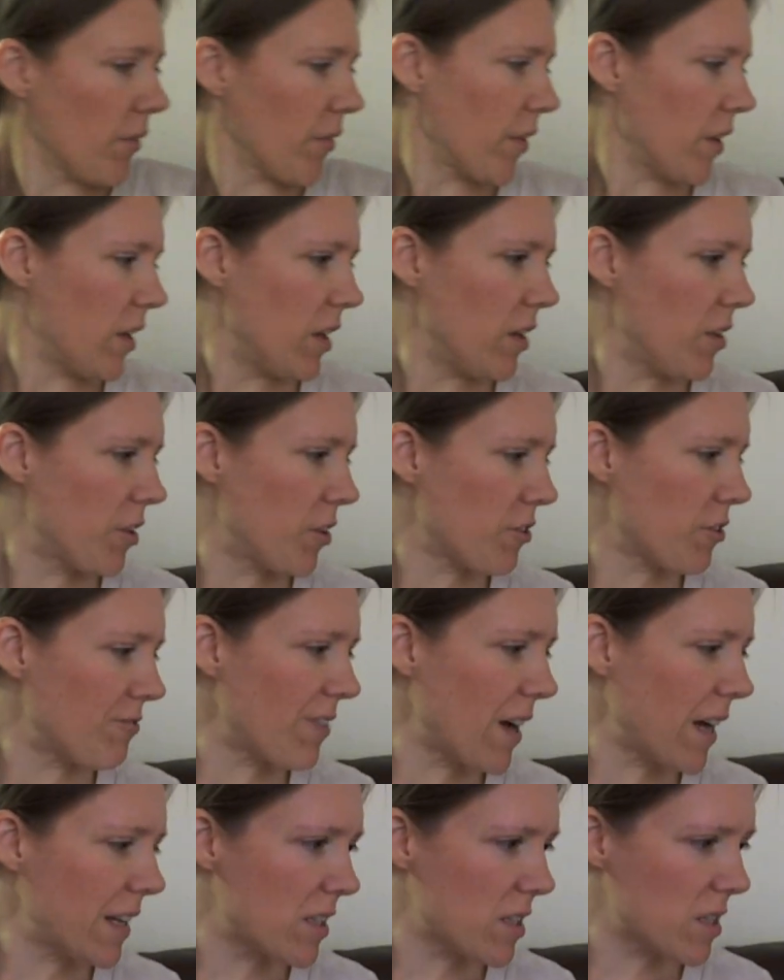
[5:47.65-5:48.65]
The
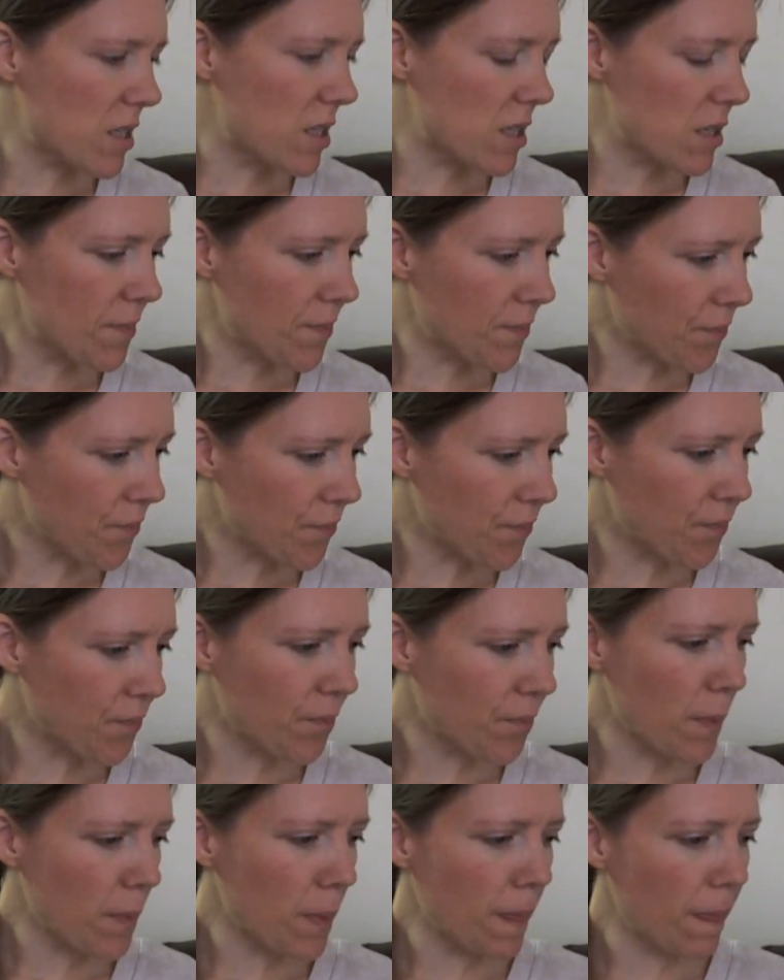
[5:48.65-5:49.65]
threads,
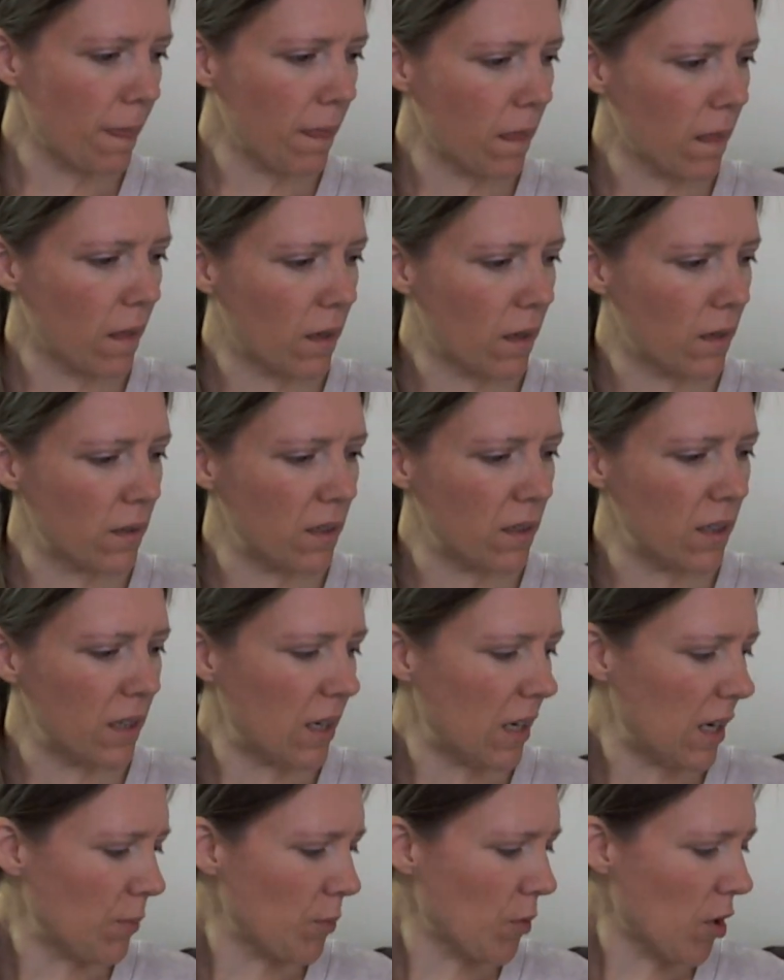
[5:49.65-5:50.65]

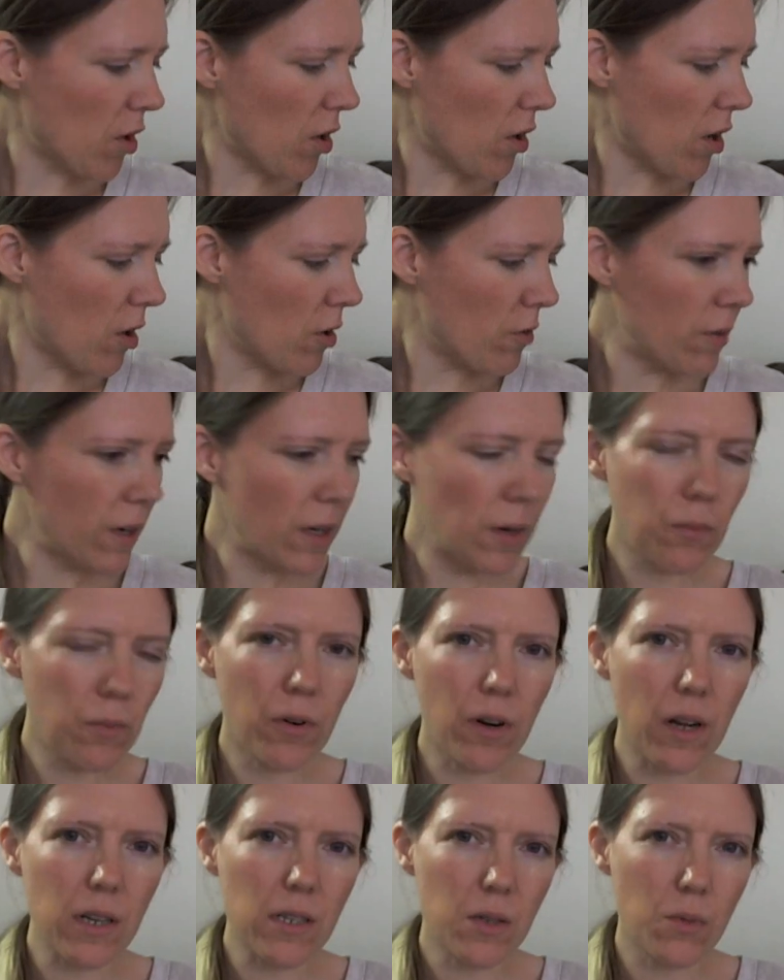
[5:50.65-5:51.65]
yeah, I'm not overly
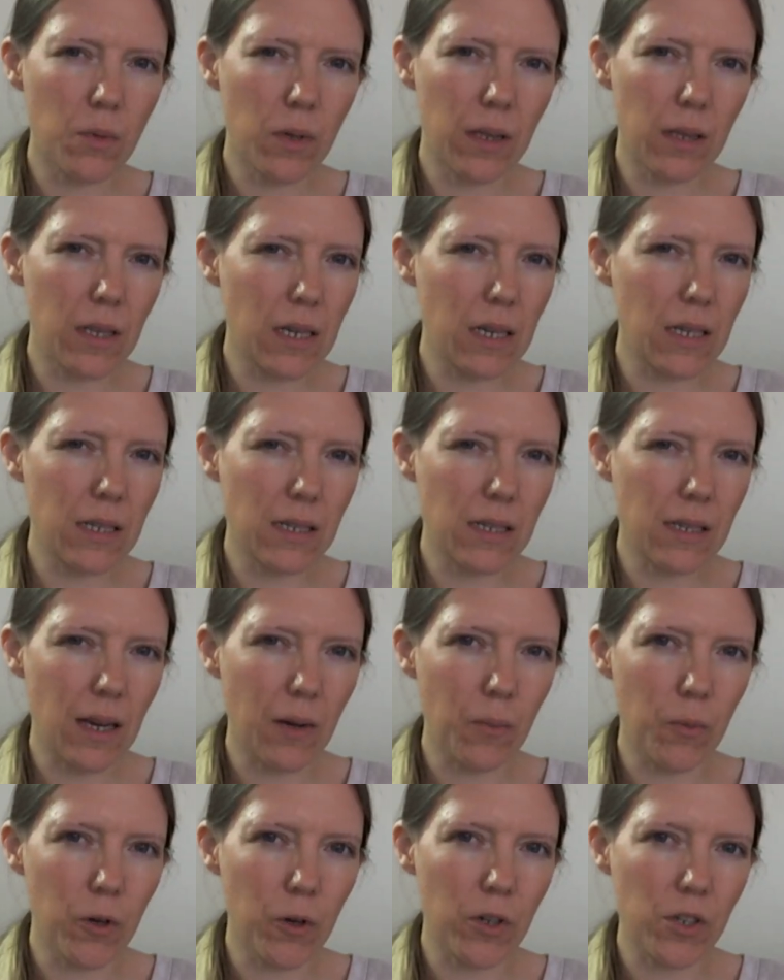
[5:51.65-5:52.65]
impressed with the
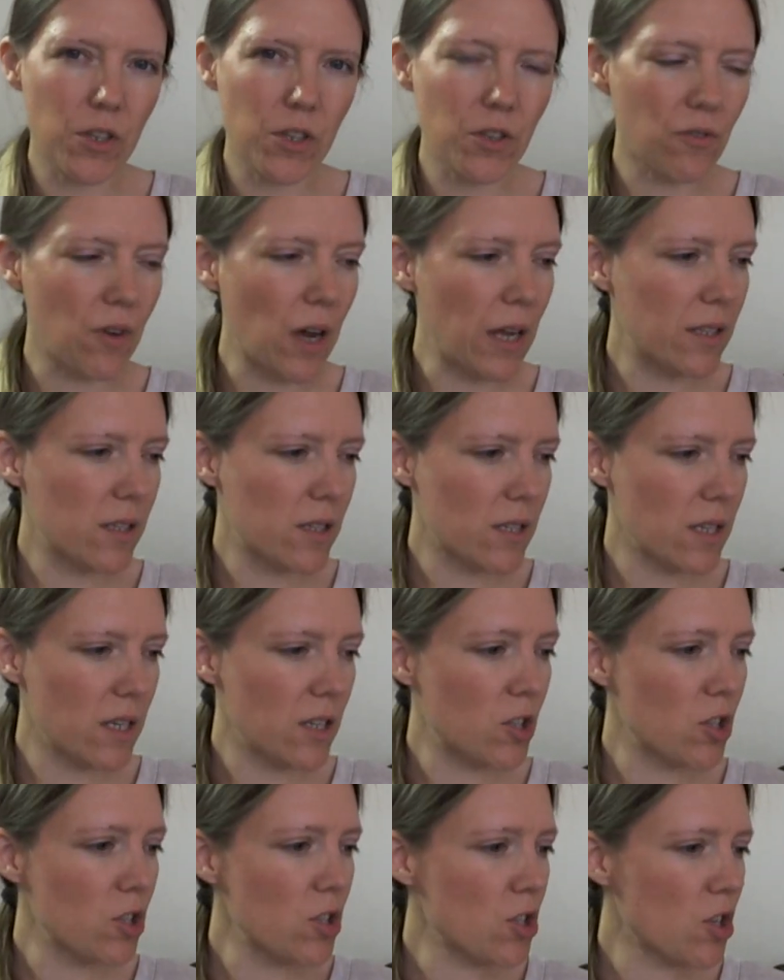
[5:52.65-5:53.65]
Designworks threads.
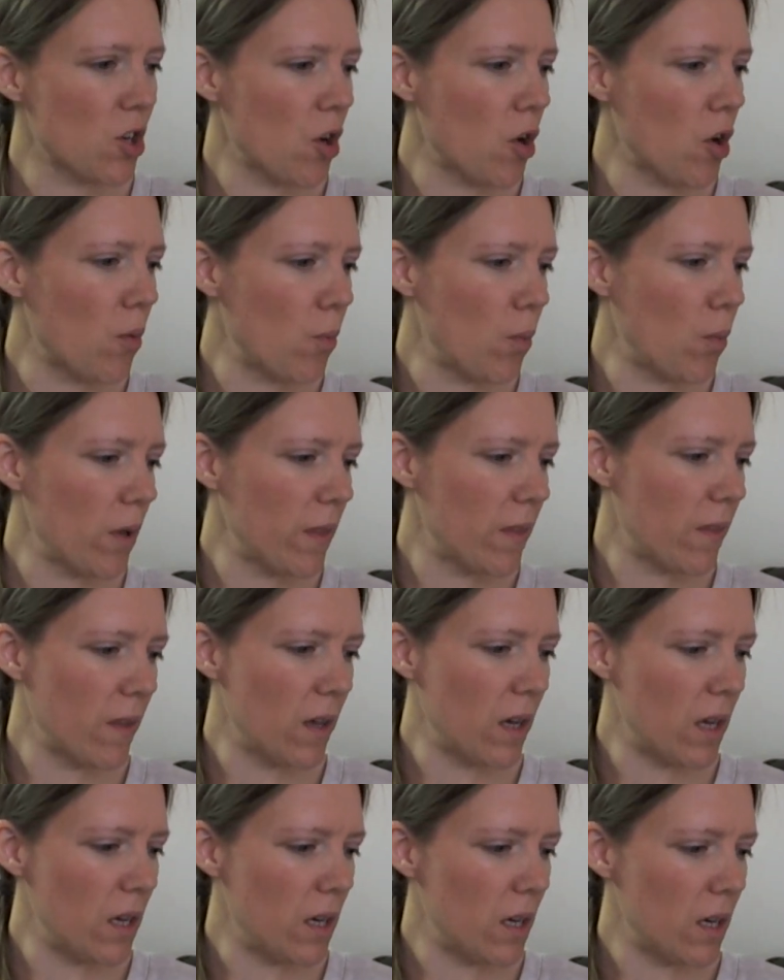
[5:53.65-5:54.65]
It does come with
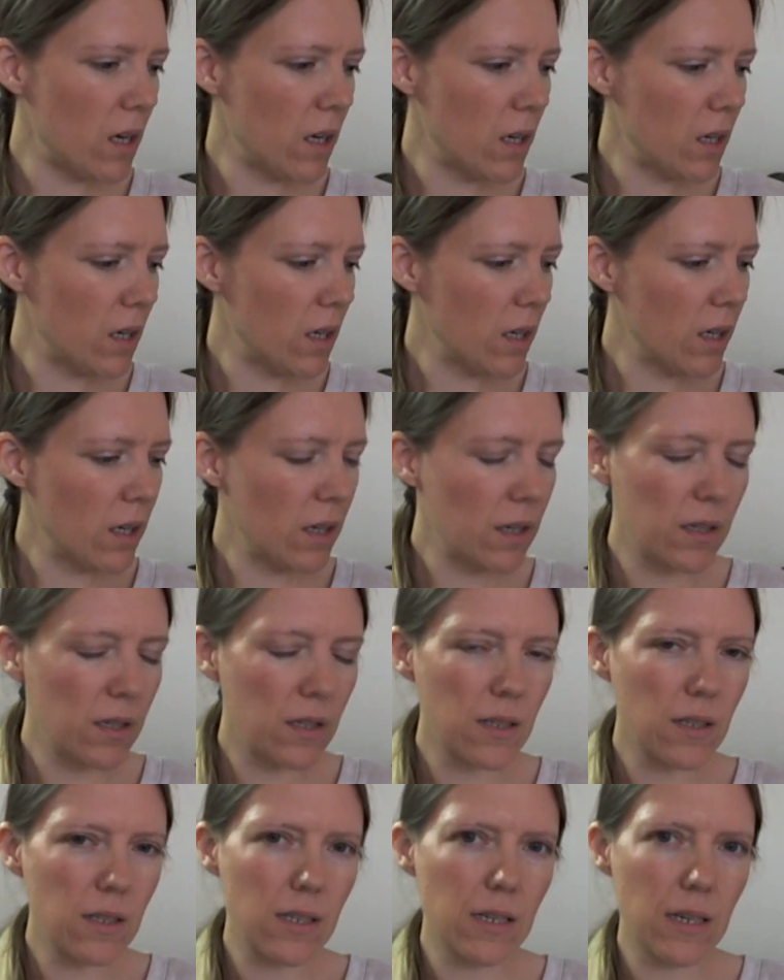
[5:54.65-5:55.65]
the
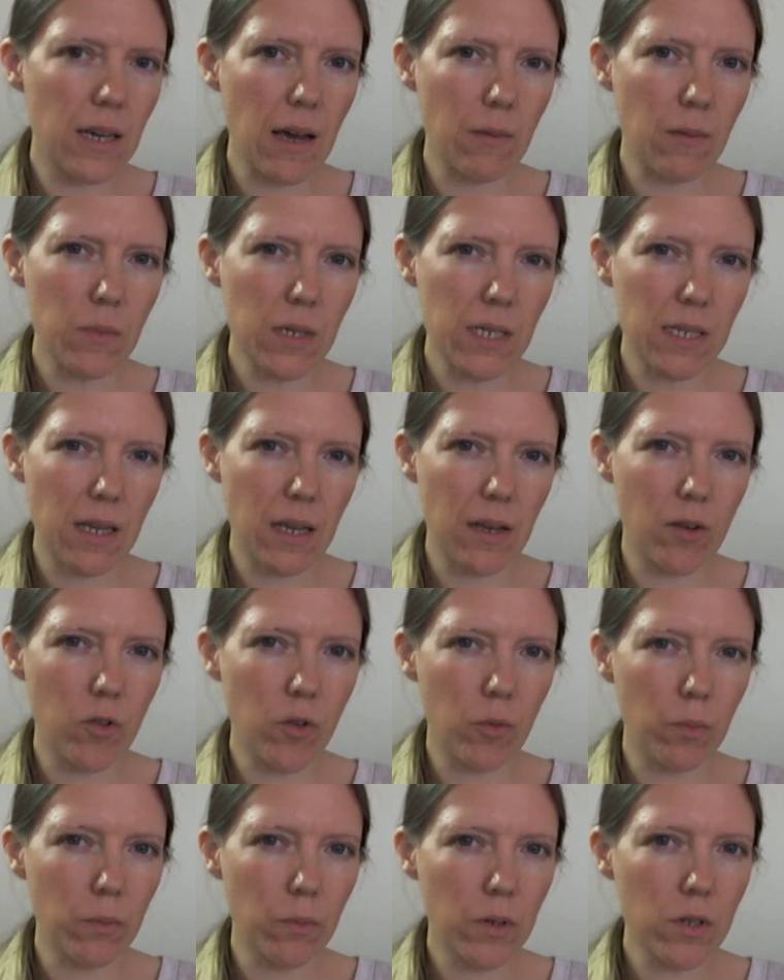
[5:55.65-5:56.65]
DMC
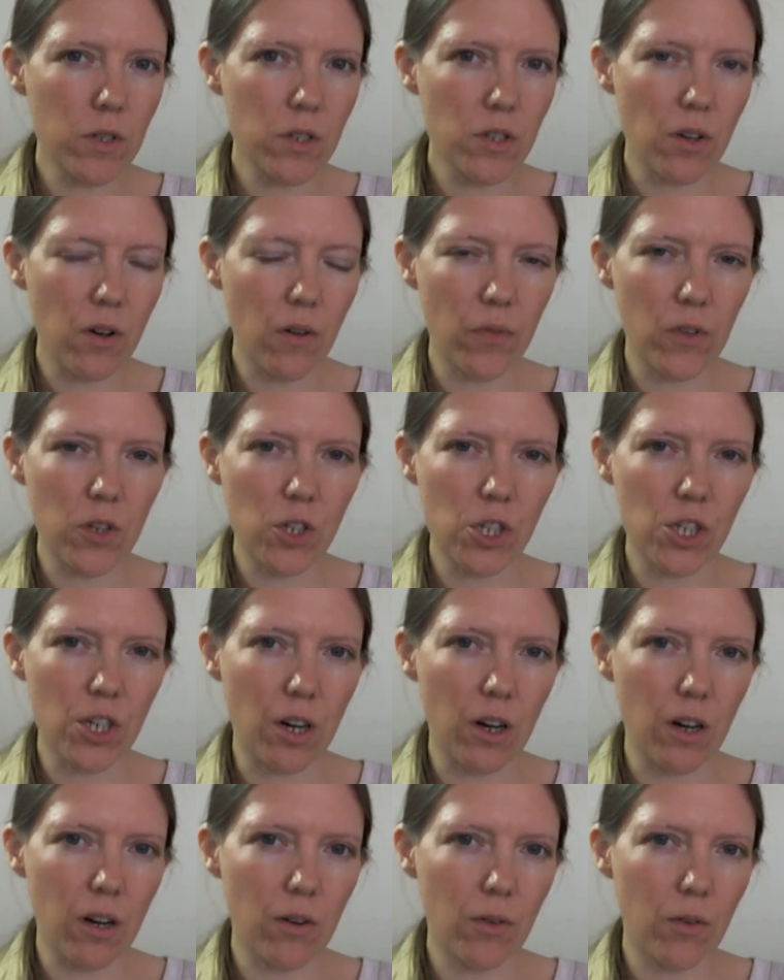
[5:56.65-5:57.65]
numbers on the
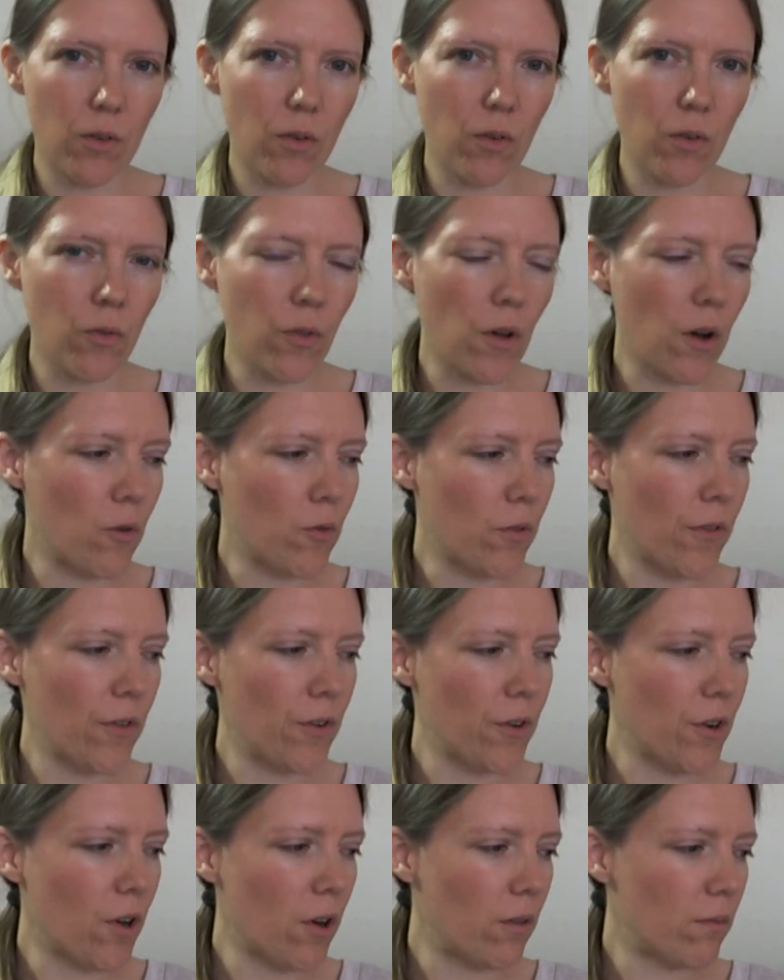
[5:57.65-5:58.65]
chart, although
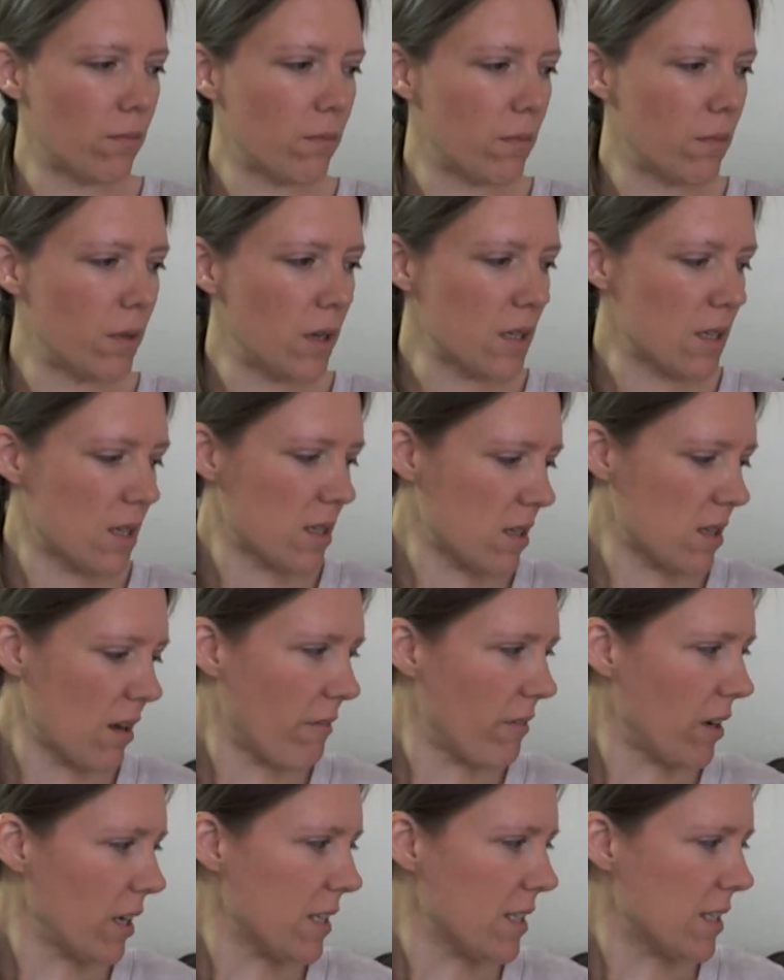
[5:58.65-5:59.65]
they're not
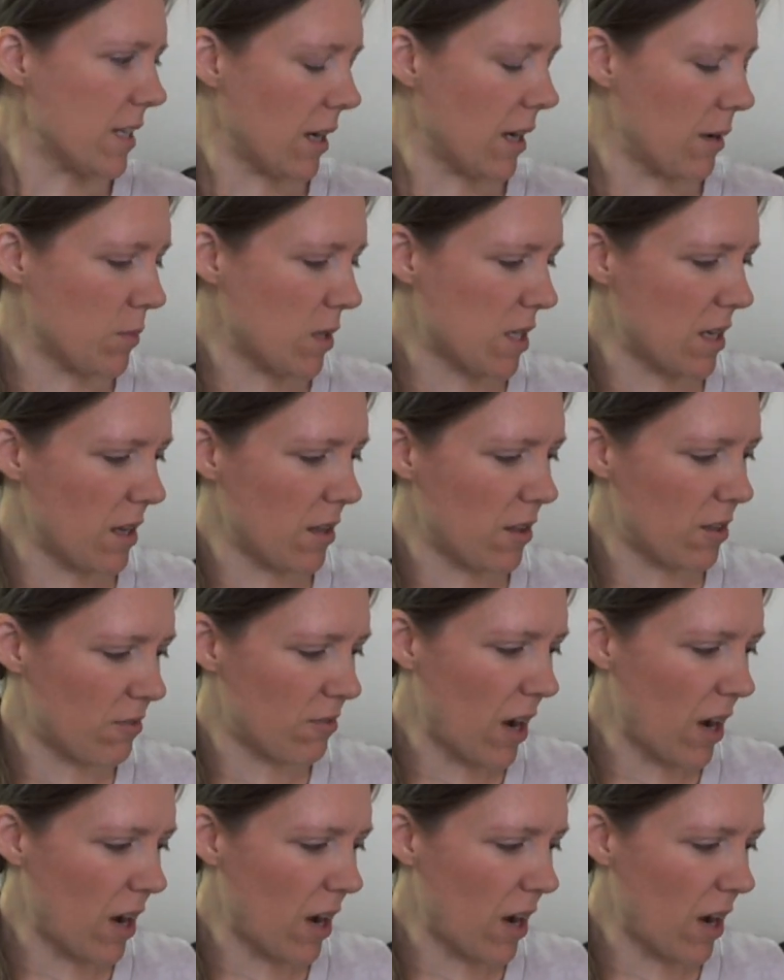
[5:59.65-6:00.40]
necessarily DMC